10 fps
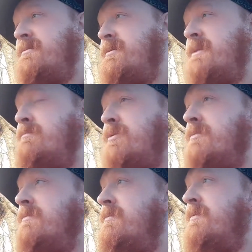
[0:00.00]

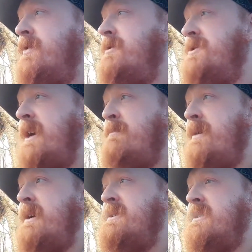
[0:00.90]
simple food chain
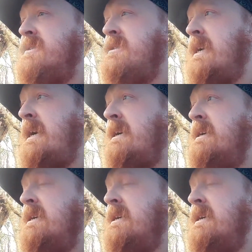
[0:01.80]
basics as that.